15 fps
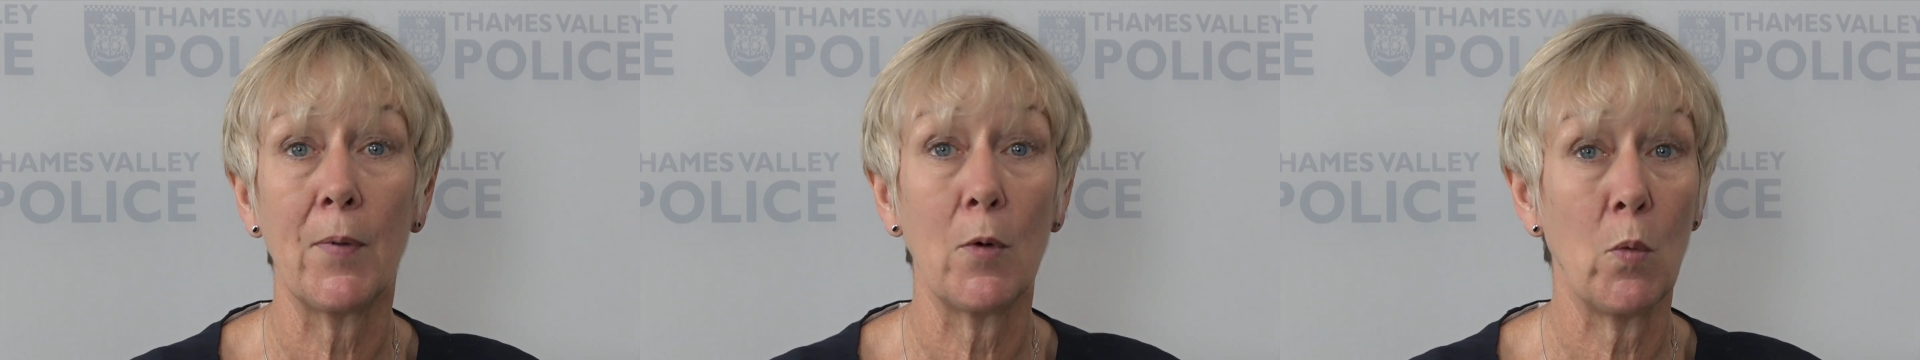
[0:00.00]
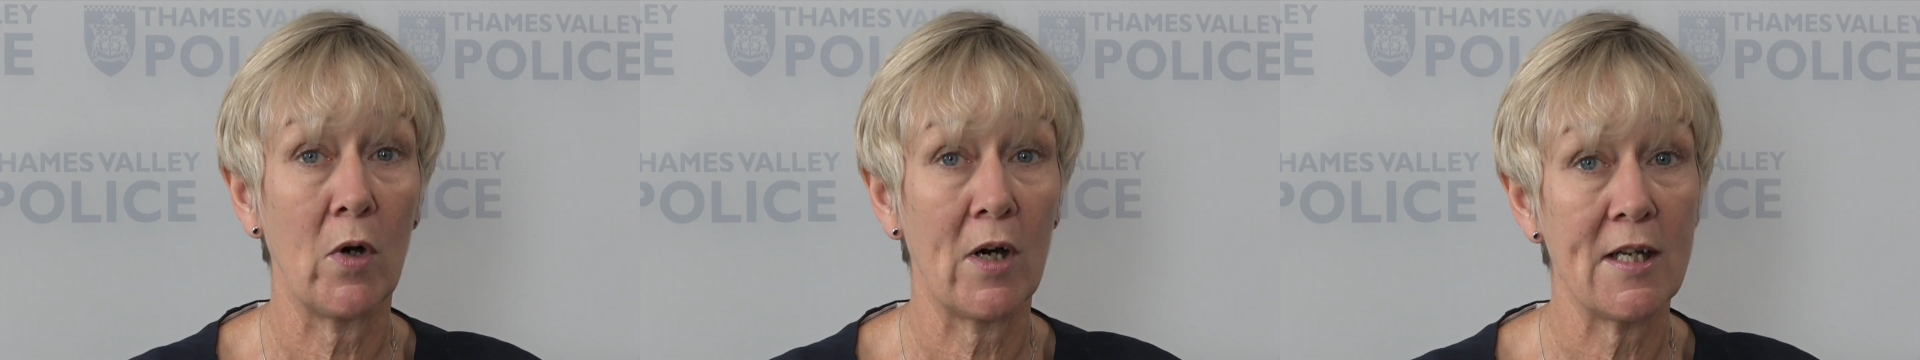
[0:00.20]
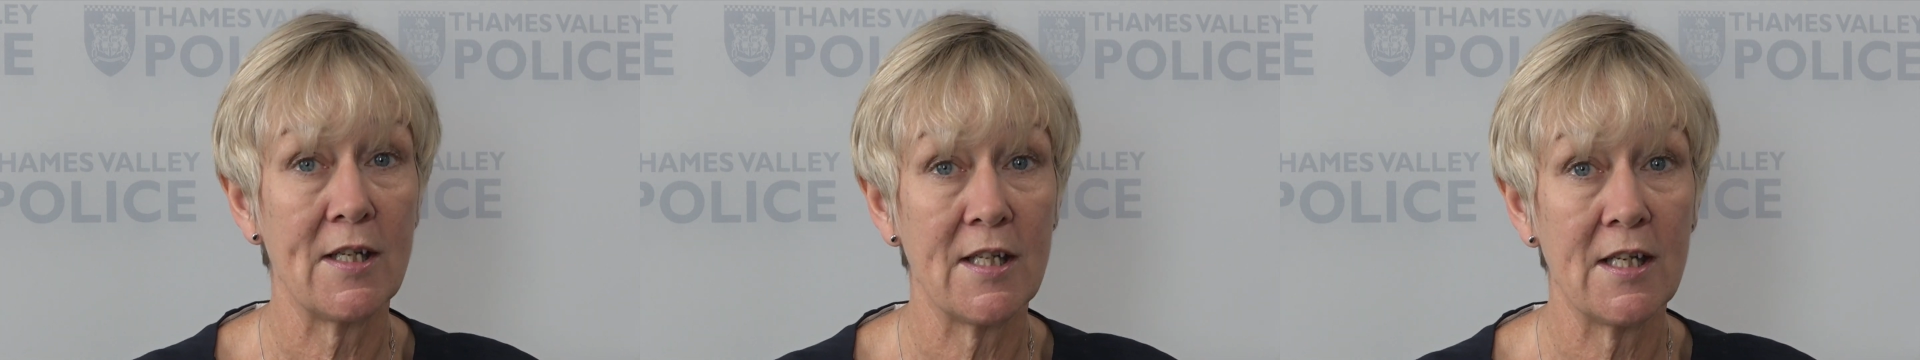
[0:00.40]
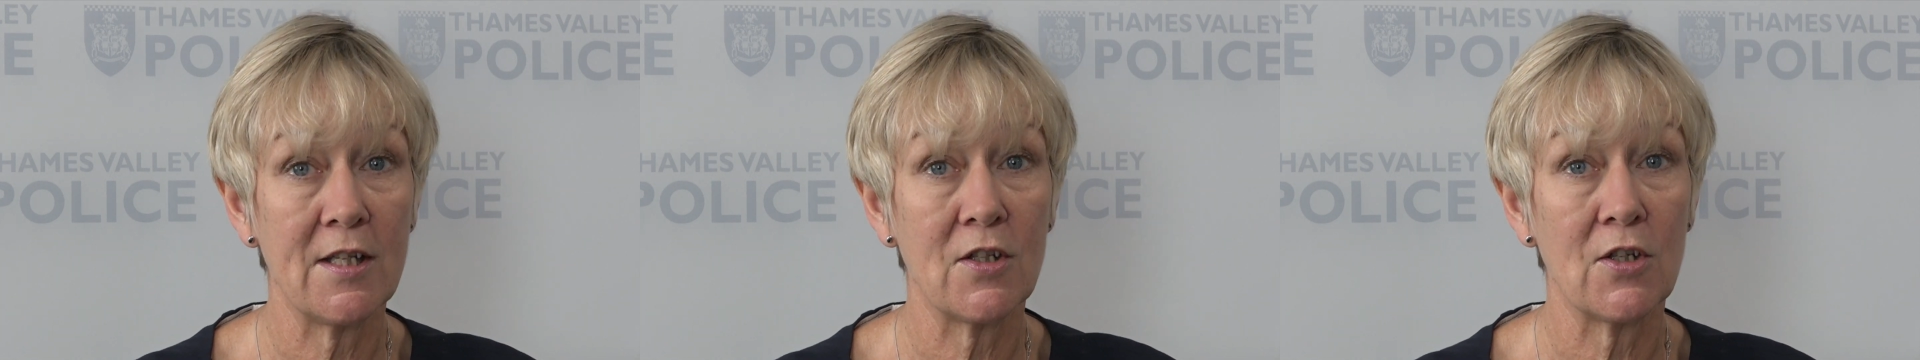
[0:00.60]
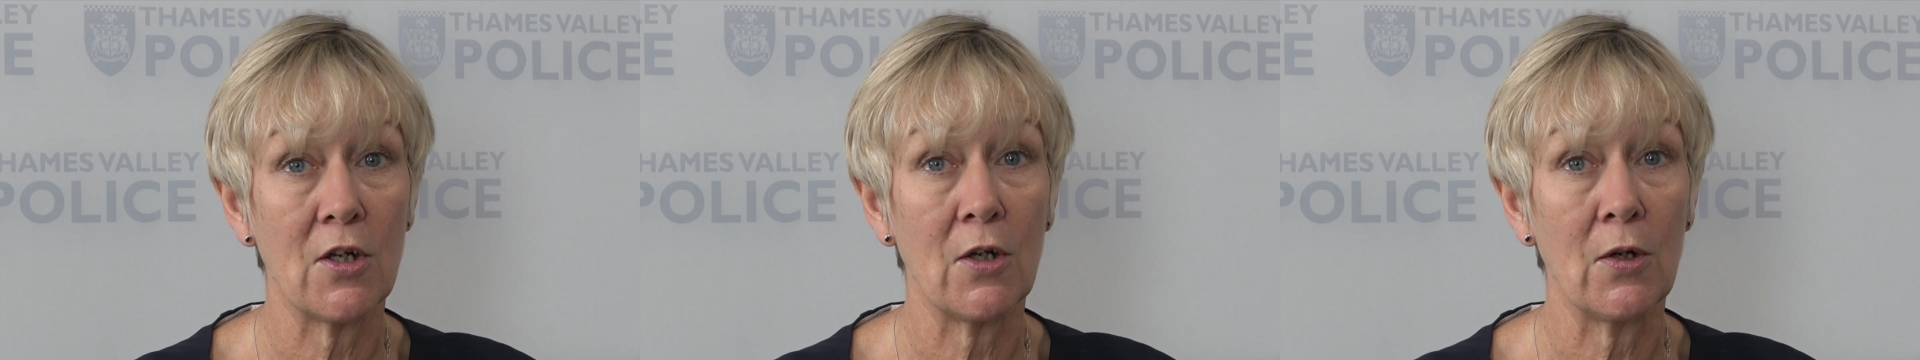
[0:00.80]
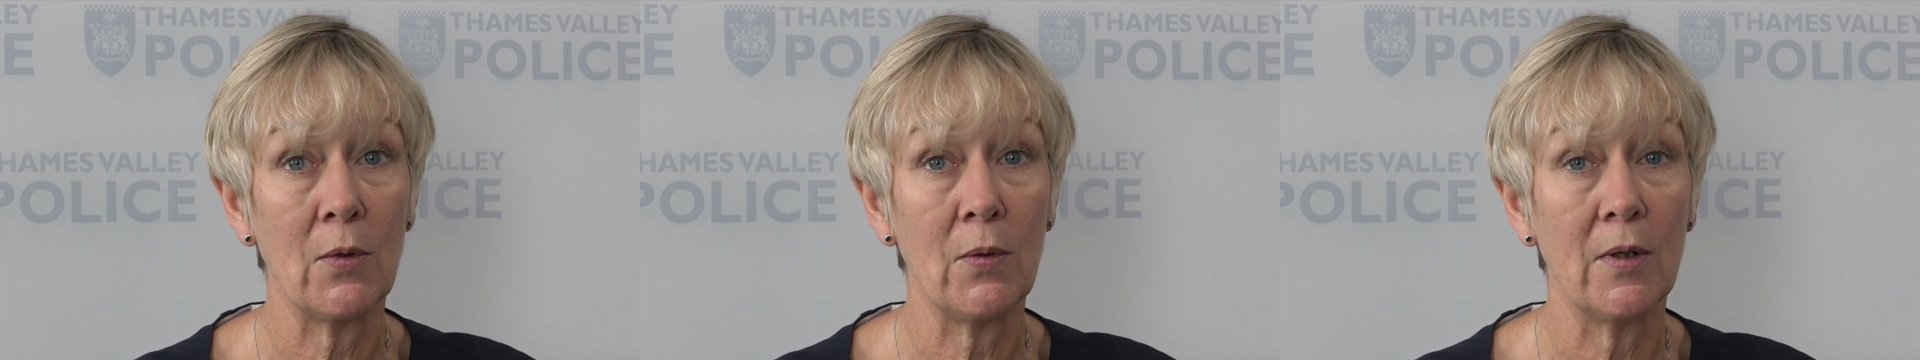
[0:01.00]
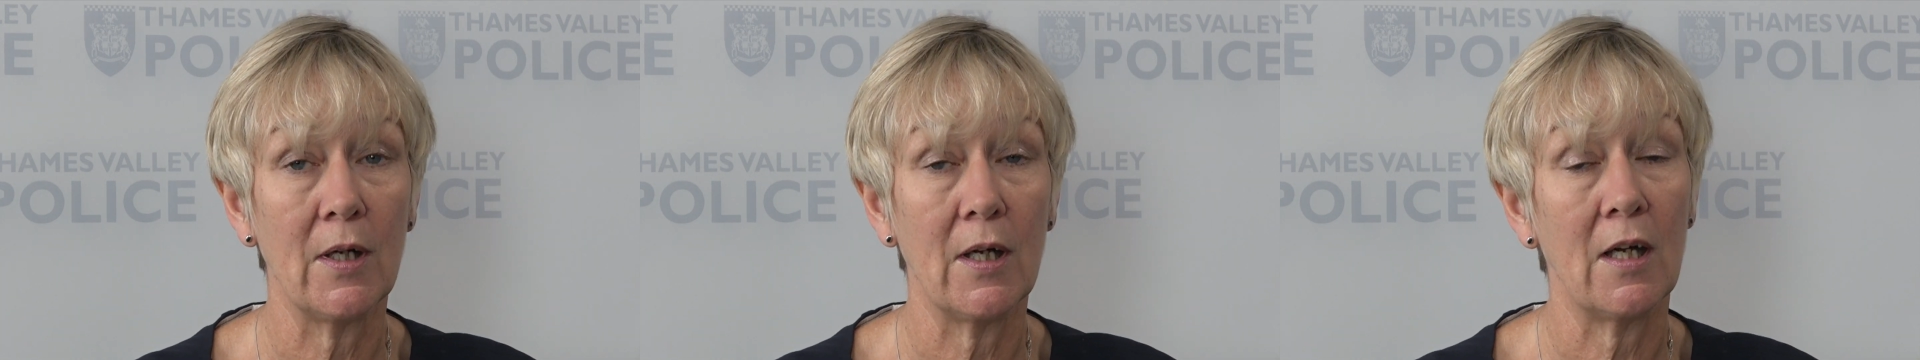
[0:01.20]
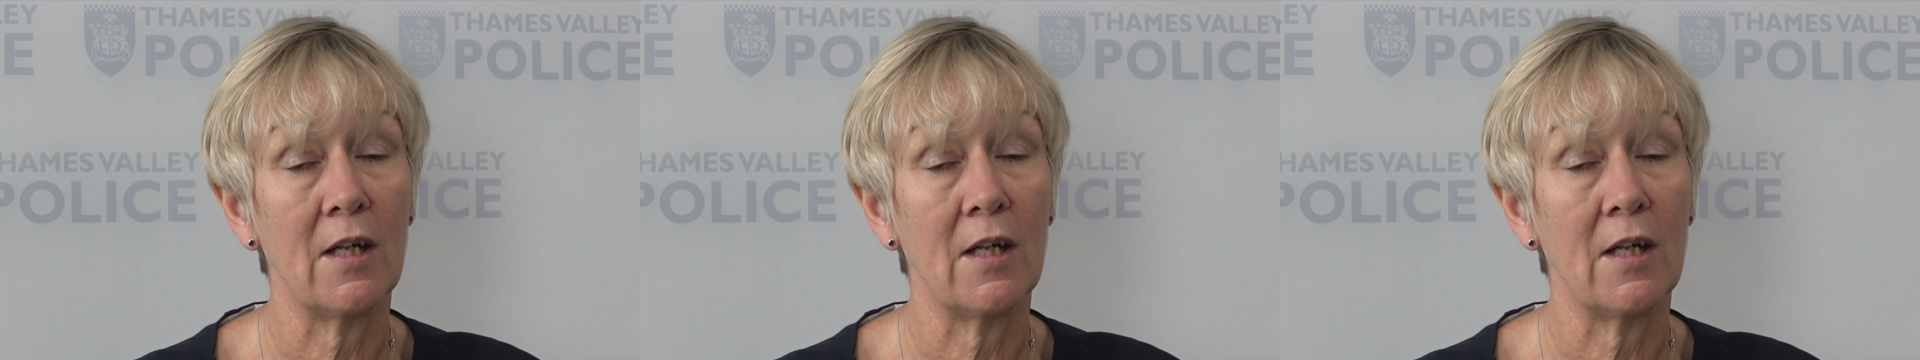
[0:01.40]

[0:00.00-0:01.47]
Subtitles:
what I did do,